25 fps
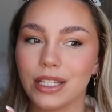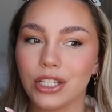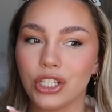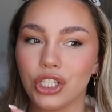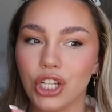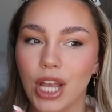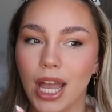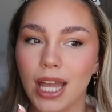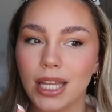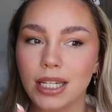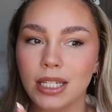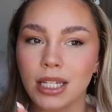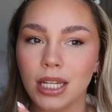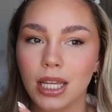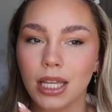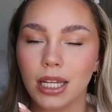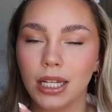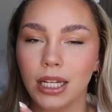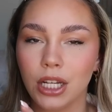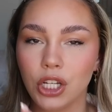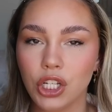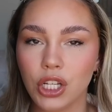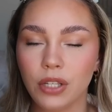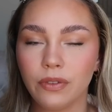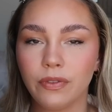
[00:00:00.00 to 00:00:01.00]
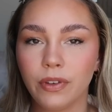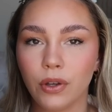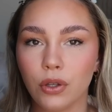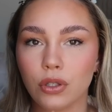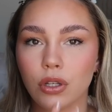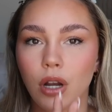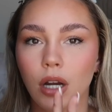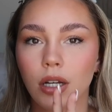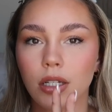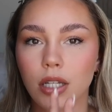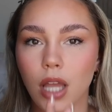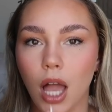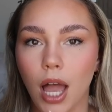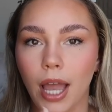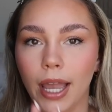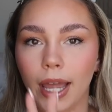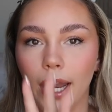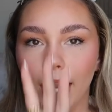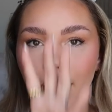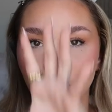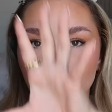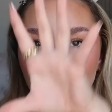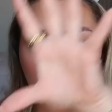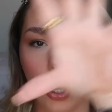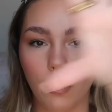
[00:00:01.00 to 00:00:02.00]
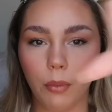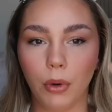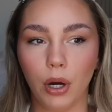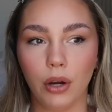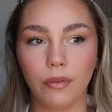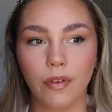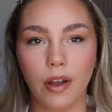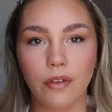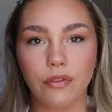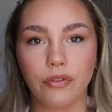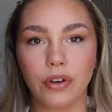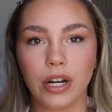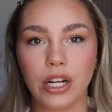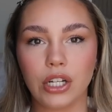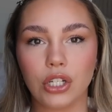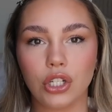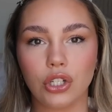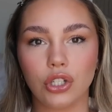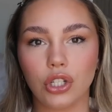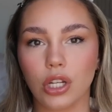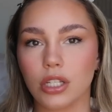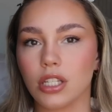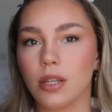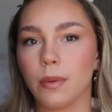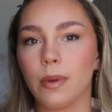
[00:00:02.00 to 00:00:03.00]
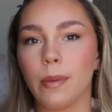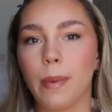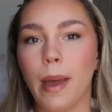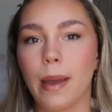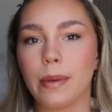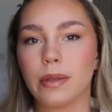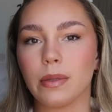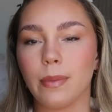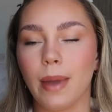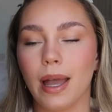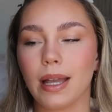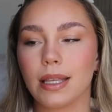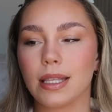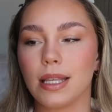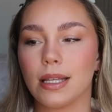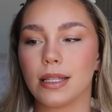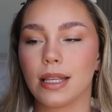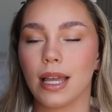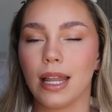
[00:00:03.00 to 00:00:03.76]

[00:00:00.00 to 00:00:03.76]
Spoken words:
Jed literally fills our entire like top row of our fridge just up with Pepsi Maxes,